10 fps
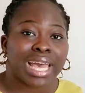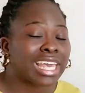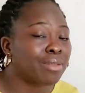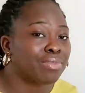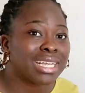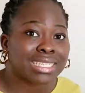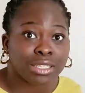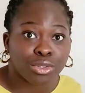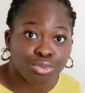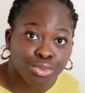I keep that
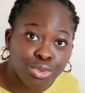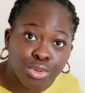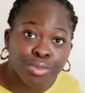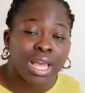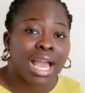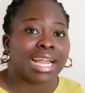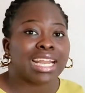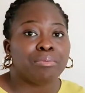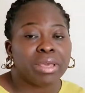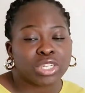in the room, and
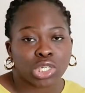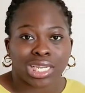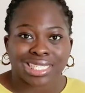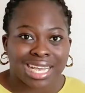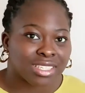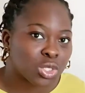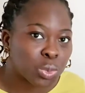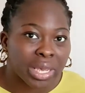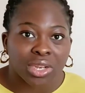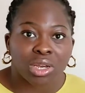I make sure that as he's
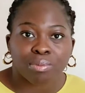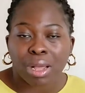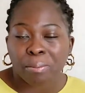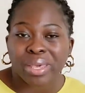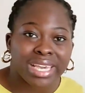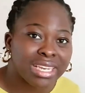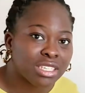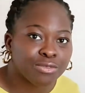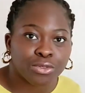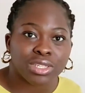waking up, I'm making
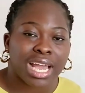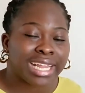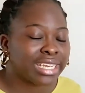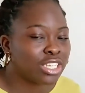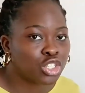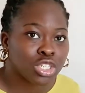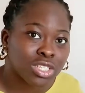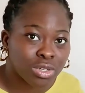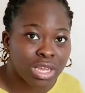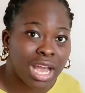his food and he's
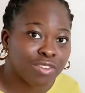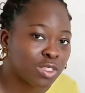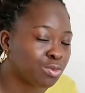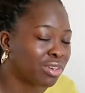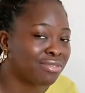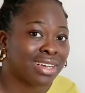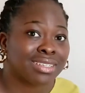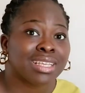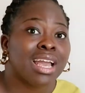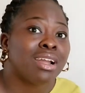just gonna have his
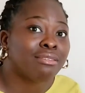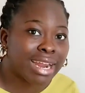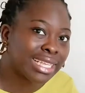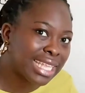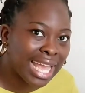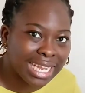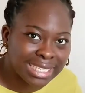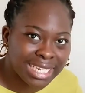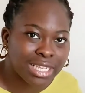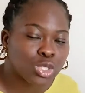breakfast right there
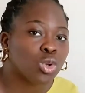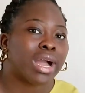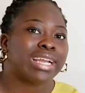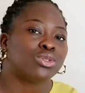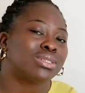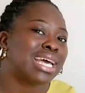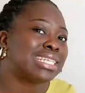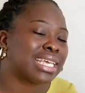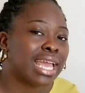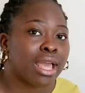and then. So I do
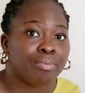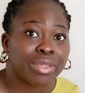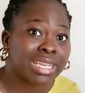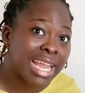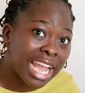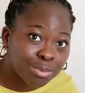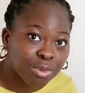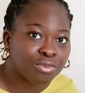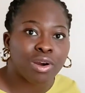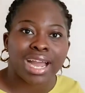that a night
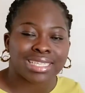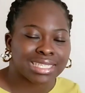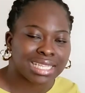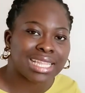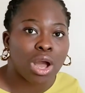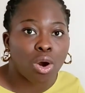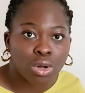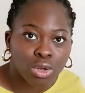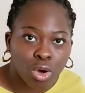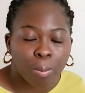before. I set that
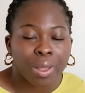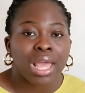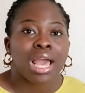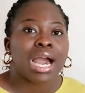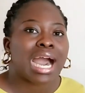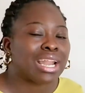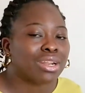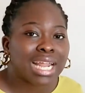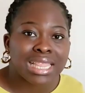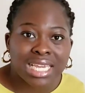all up.
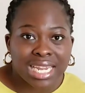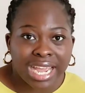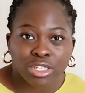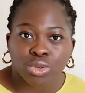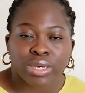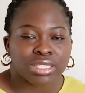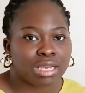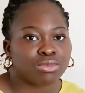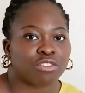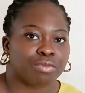Another thing I do in
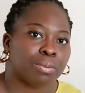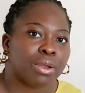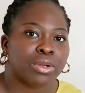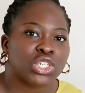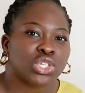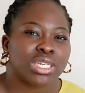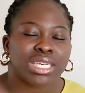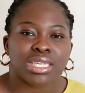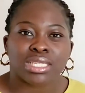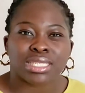terms of preparation
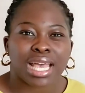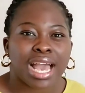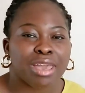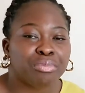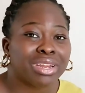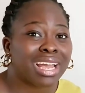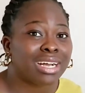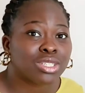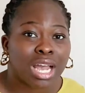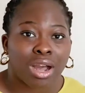is I bring
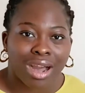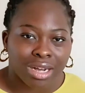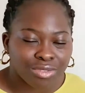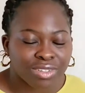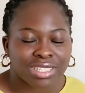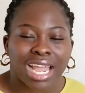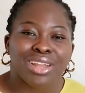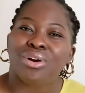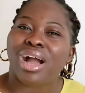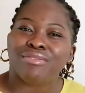out our outfits. I
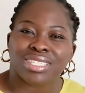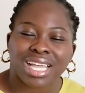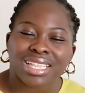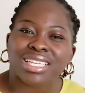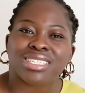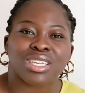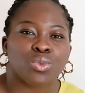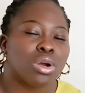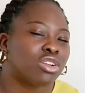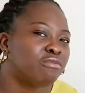know I've said this in
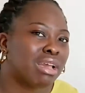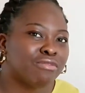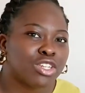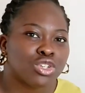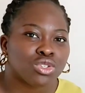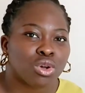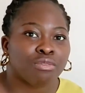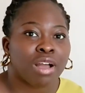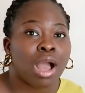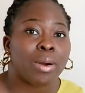one of my videos
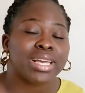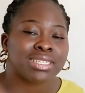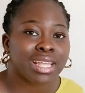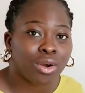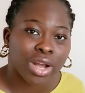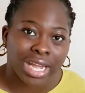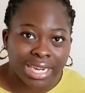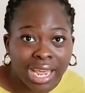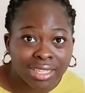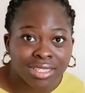of how I stay
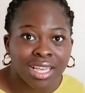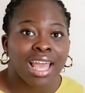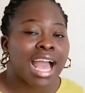organized.